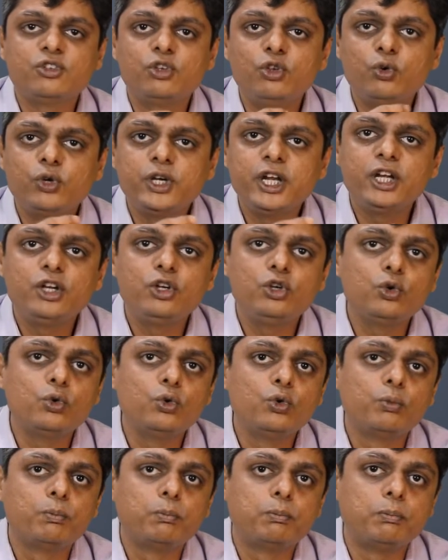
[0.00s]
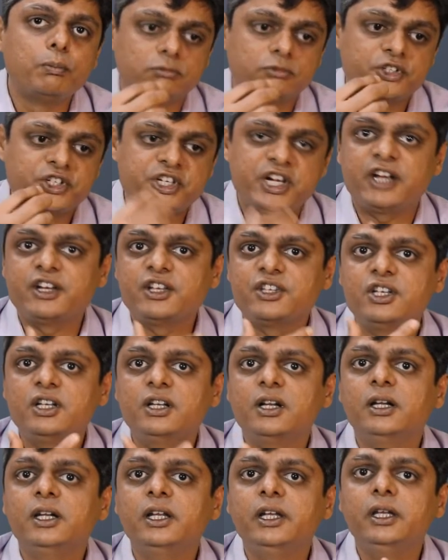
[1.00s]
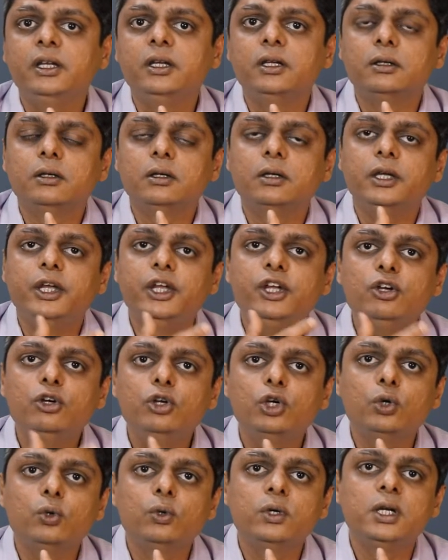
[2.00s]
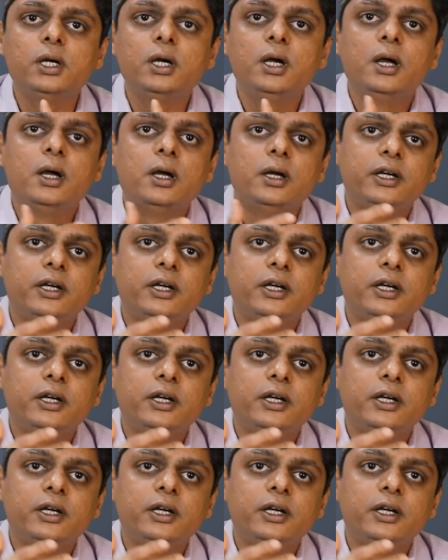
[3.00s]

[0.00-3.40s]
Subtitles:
you need to strategically include